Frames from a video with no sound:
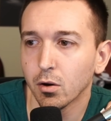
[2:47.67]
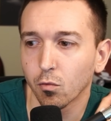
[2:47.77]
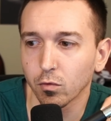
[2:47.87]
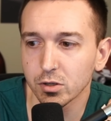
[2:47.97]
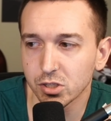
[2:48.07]

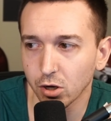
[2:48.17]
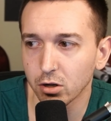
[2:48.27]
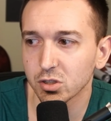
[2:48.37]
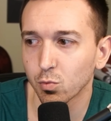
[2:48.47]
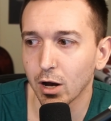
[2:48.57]

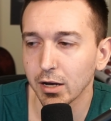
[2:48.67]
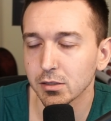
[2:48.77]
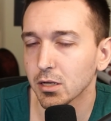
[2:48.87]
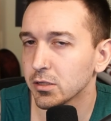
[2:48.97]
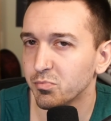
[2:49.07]

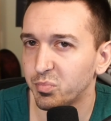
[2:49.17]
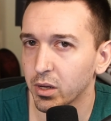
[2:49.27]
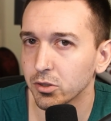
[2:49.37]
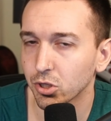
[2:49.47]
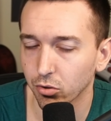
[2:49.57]
results-wise, has
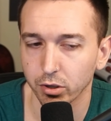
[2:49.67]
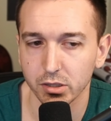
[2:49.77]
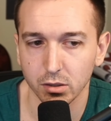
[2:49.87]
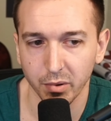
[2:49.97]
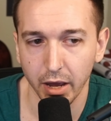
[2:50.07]
been turning
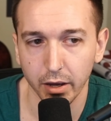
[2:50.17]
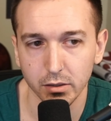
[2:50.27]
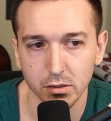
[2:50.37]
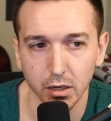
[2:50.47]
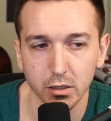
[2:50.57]
some
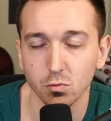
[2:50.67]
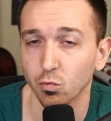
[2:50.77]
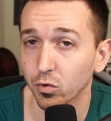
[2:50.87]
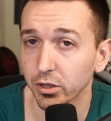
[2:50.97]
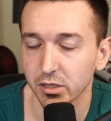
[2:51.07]
heads, and it's
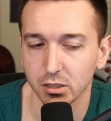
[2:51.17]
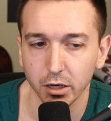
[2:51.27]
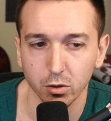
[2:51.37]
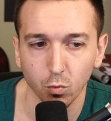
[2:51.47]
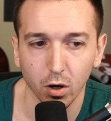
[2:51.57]
really
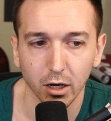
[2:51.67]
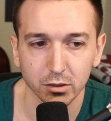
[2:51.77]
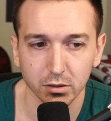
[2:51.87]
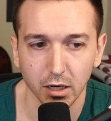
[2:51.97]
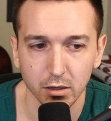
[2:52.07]
excited to
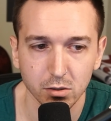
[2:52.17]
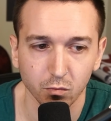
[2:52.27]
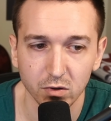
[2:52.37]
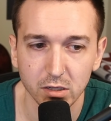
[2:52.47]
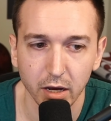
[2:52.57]
watch. Tox,
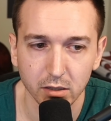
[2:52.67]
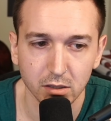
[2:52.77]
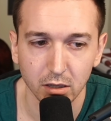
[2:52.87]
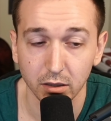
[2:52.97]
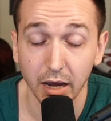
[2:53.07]

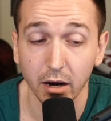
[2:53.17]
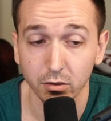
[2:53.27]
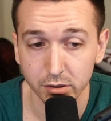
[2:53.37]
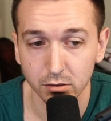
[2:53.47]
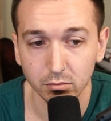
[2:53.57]
Rizex, and
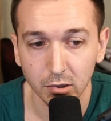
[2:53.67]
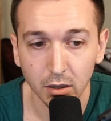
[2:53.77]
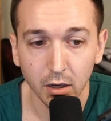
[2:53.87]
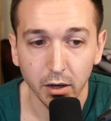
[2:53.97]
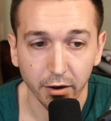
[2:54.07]
Catalysm
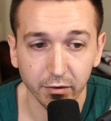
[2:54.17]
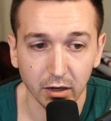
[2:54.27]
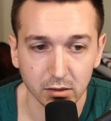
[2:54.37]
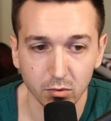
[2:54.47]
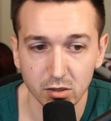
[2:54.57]
have
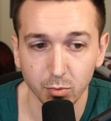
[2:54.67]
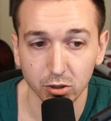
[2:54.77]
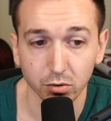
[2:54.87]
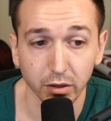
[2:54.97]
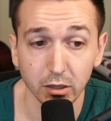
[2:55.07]
got something
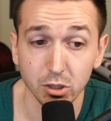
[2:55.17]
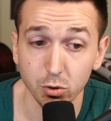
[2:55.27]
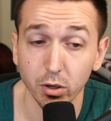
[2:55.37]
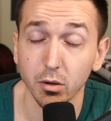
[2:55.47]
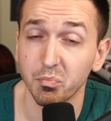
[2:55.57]
special. They
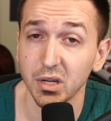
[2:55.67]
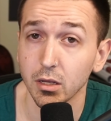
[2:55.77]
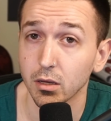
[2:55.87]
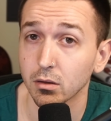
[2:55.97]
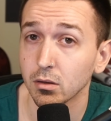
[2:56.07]
do end up
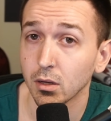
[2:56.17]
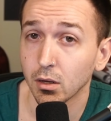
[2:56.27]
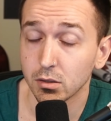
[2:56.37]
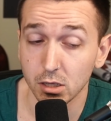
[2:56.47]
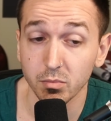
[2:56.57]
beating
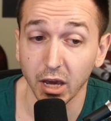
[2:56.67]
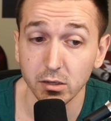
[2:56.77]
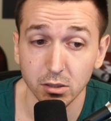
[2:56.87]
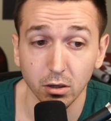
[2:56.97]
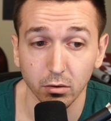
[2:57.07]
Team
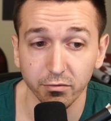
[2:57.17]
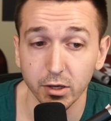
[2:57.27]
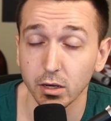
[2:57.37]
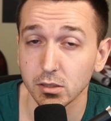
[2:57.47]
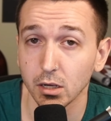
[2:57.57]
Queso,
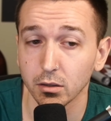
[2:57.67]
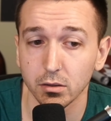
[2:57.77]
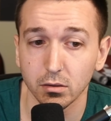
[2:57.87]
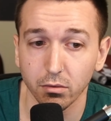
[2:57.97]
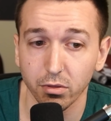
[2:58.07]
VK
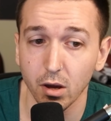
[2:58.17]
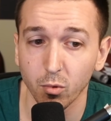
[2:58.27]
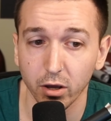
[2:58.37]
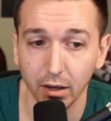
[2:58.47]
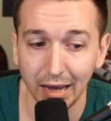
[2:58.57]
Salin,
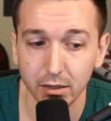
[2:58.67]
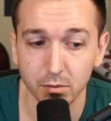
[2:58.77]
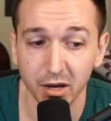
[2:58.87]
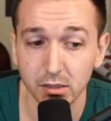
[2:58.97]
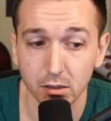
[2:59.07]
Thamway, and
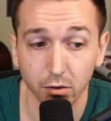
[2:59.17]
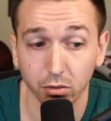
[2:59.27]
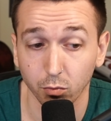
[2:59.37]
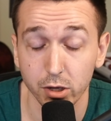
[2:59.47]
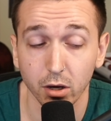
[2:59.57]
Demensa
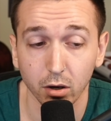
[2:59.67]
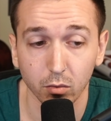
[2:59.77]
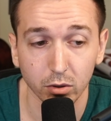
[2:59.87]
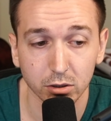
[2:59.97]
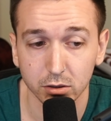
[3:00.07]
3-0,
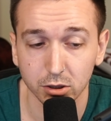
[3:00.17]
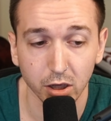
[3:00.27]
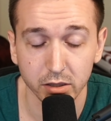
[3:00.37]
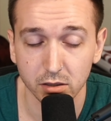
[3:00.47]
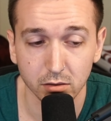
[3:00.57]
which
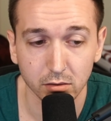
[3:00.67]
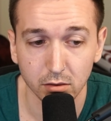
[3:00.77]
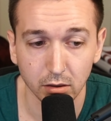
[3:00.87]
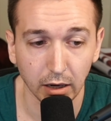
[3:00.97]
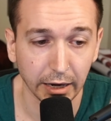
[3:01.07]
just I